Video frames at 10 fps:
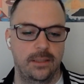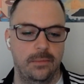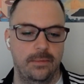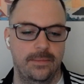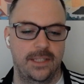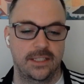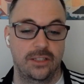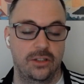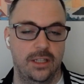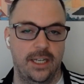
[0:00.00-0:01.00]
It doesn't
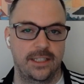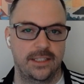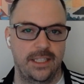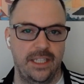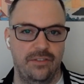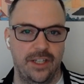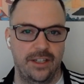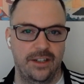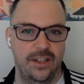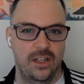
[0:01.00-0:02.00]
look like it's an
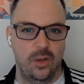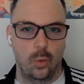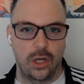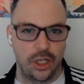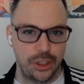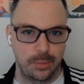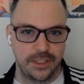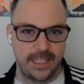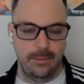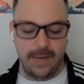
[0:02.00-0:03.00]
even
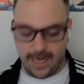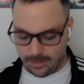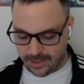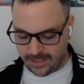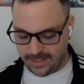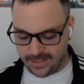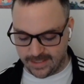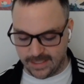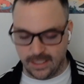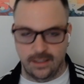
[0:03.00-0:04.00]
100% back, but it
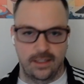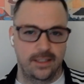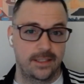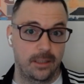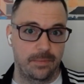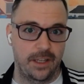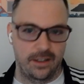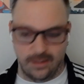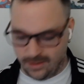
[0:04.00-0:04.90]
is something.